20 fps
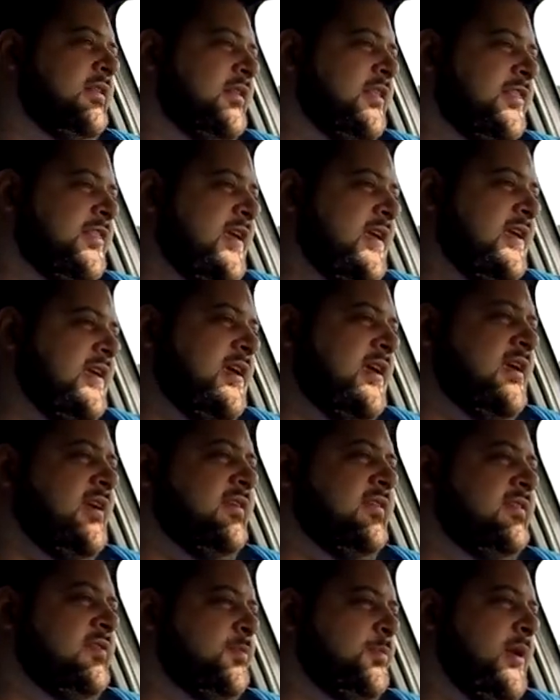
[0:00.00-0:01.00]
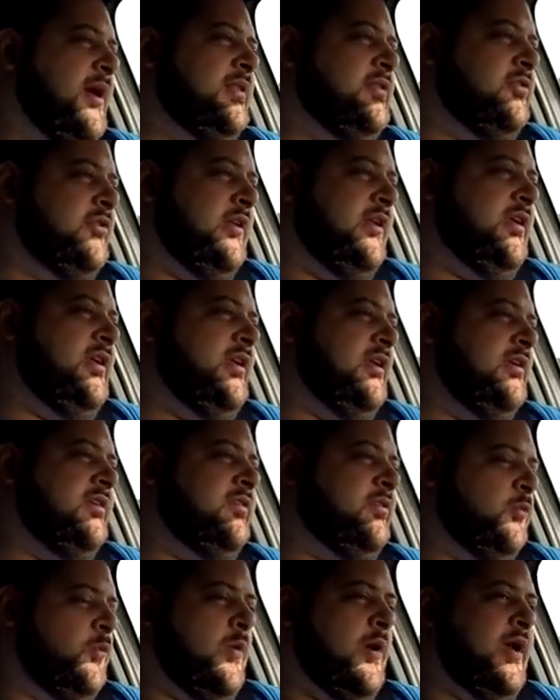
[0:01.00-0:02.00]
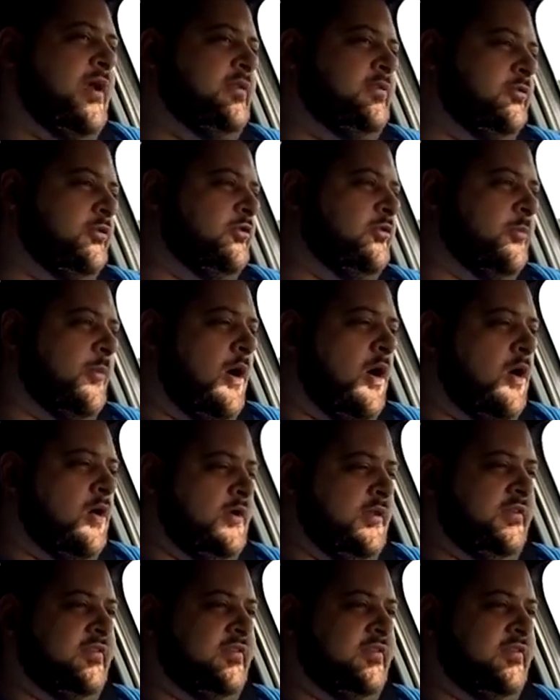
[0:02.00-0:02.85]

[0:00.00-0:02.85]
The thing is, the battery is way too small.